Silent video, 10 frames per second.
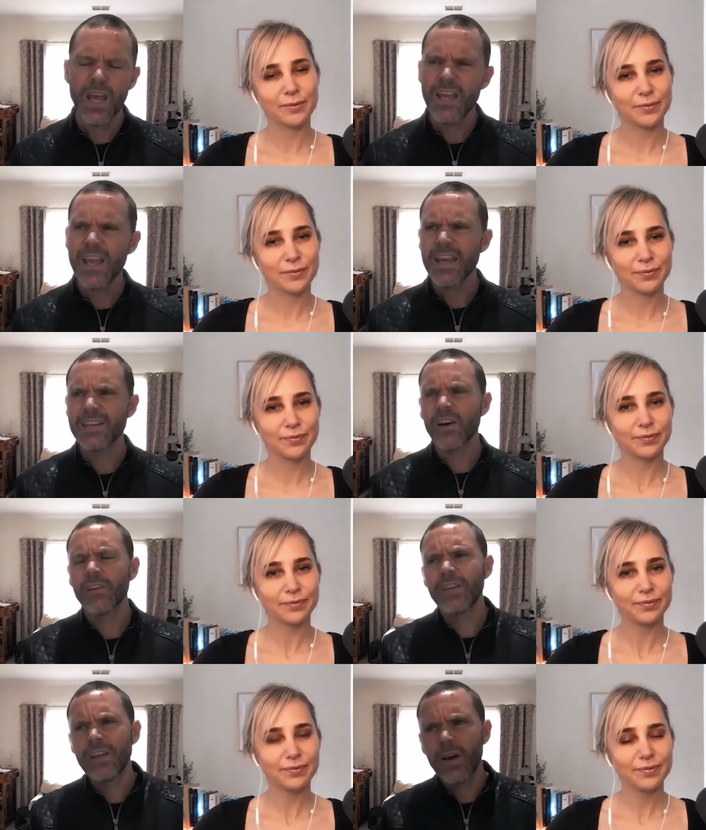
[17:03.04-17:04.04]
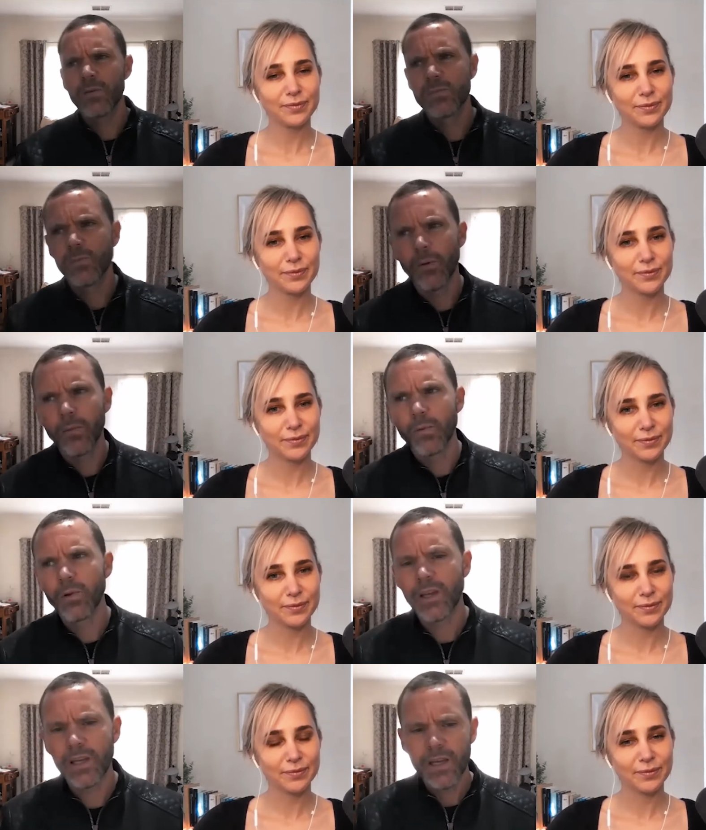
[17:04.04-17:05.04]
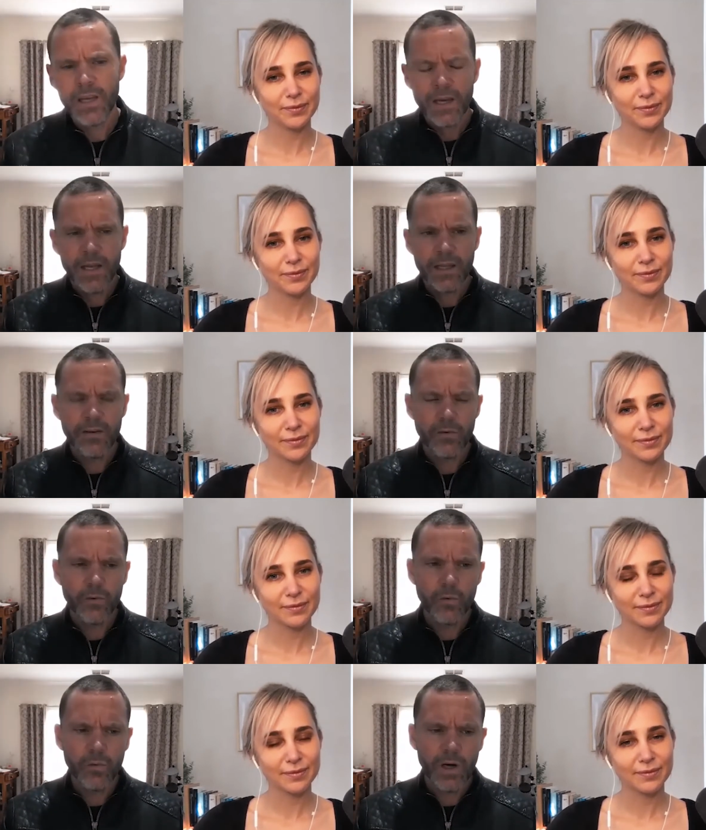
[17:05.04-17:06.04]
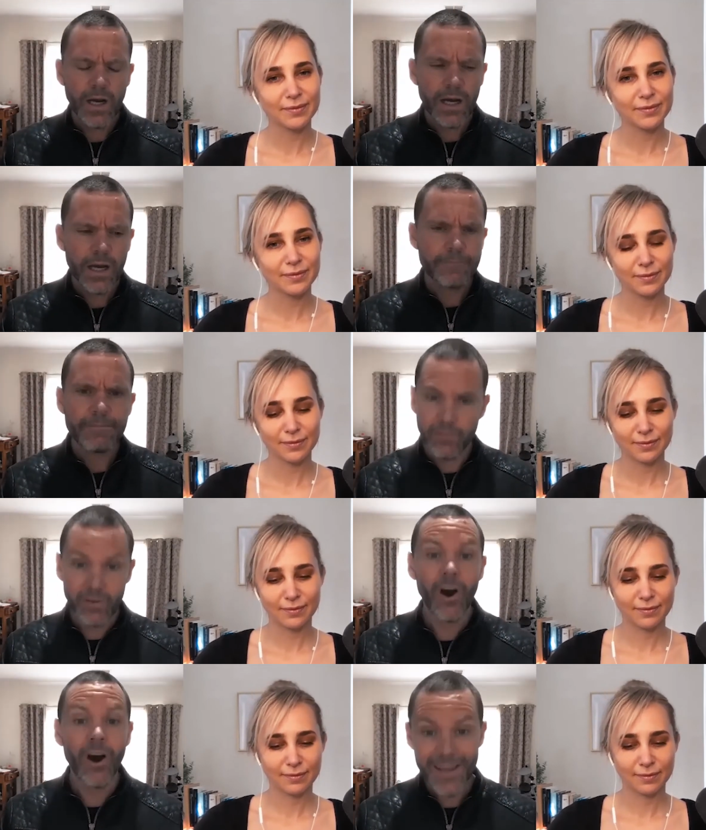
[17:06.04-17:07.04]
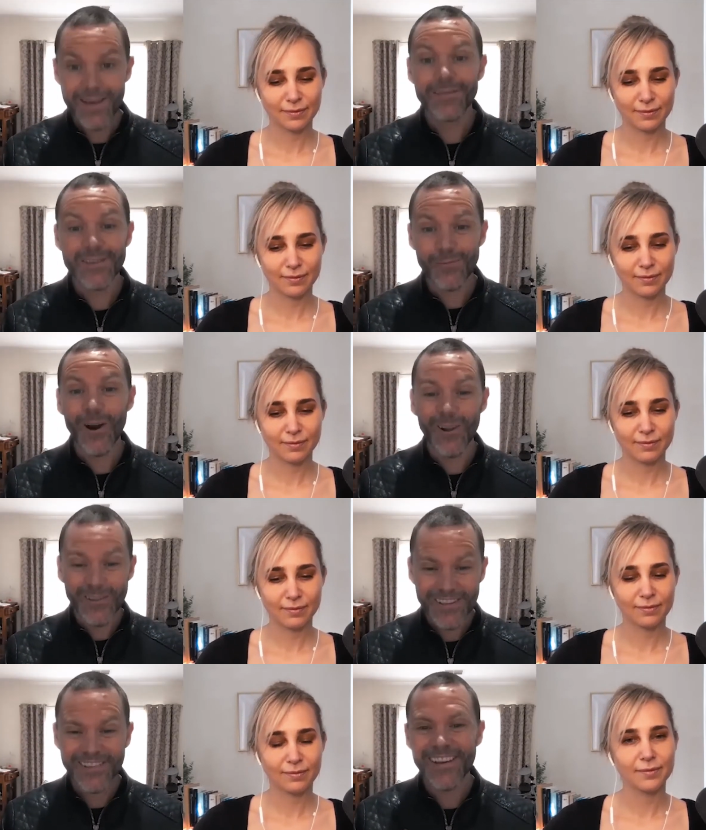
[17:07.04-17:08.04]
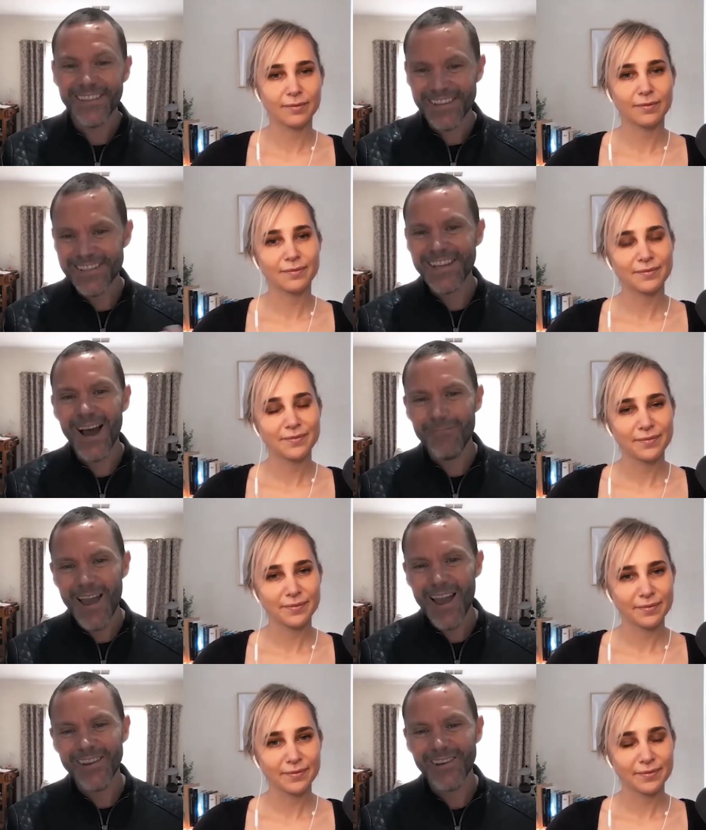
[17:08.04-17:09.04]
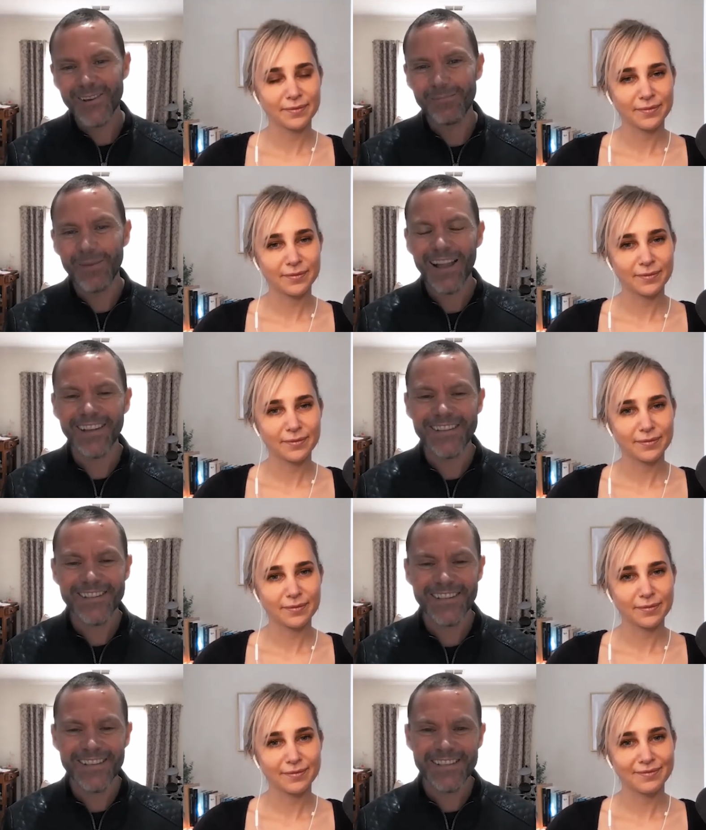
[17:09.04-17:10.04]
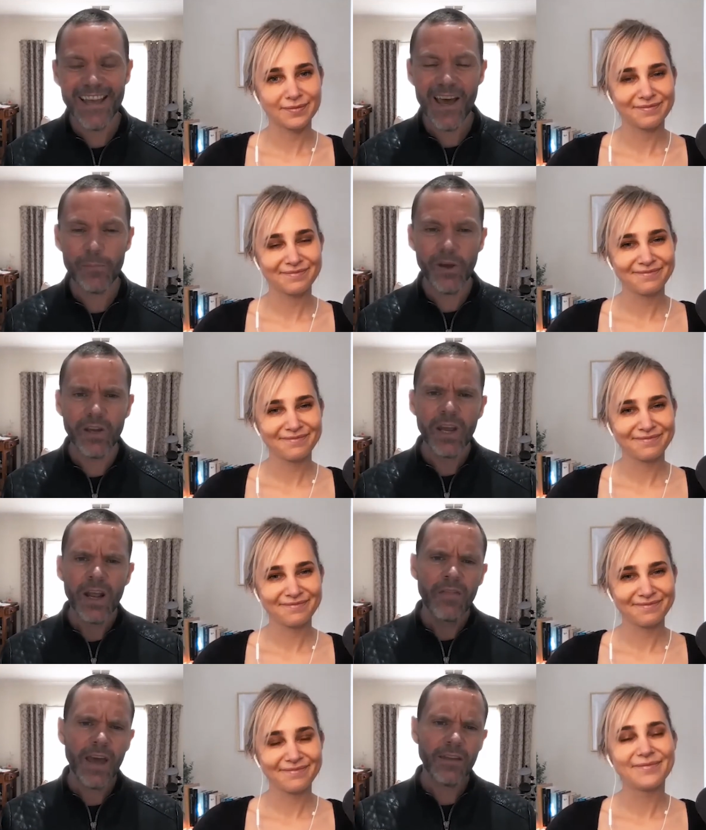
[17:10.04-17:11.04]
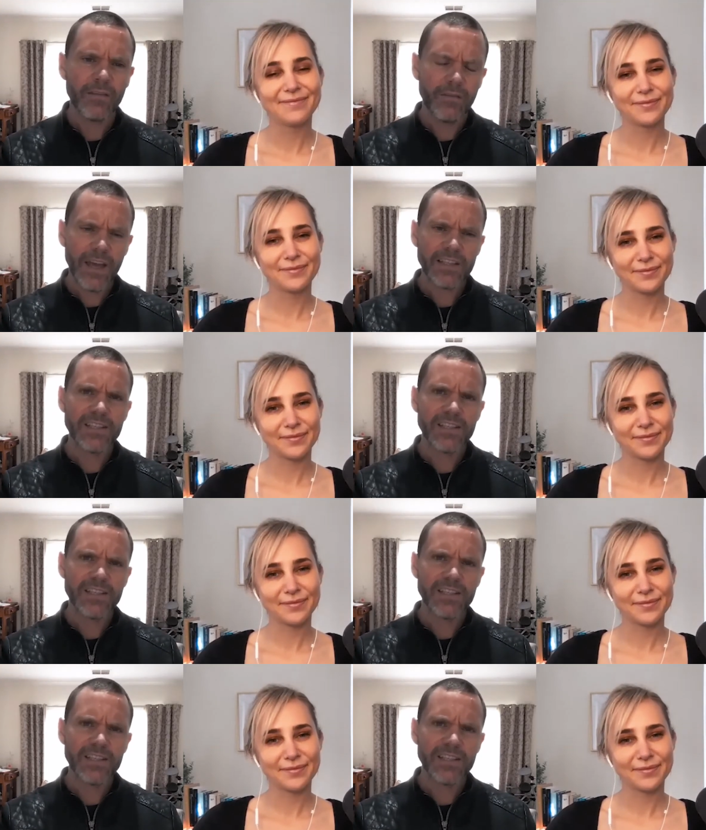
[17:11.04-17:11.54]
Speaker 1: Yeah, so I think that was probably a little naive as well, to think that somehow you could balance this out. But that